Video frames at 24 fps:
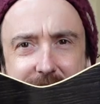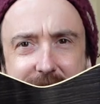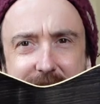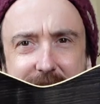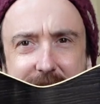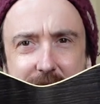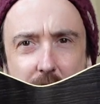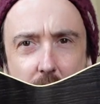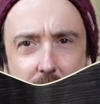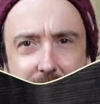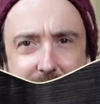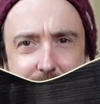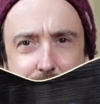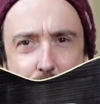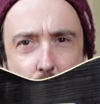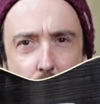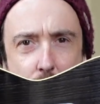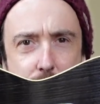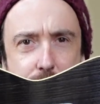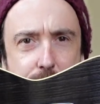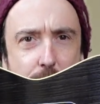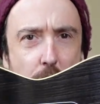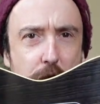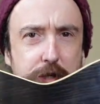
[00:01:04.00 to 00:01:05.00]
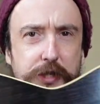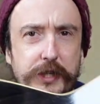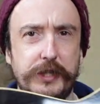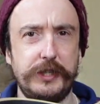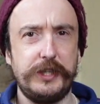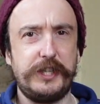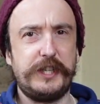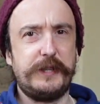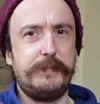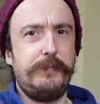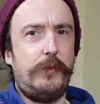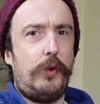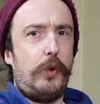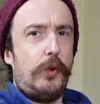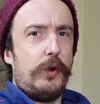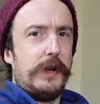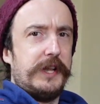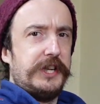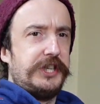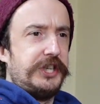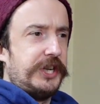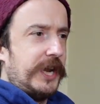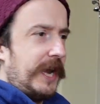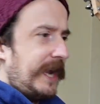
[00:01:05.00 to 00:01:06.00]
slightly more modern,
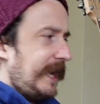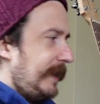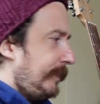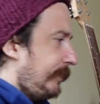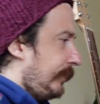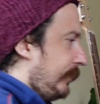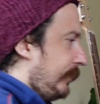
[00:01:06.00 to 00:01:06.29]
smaller shape.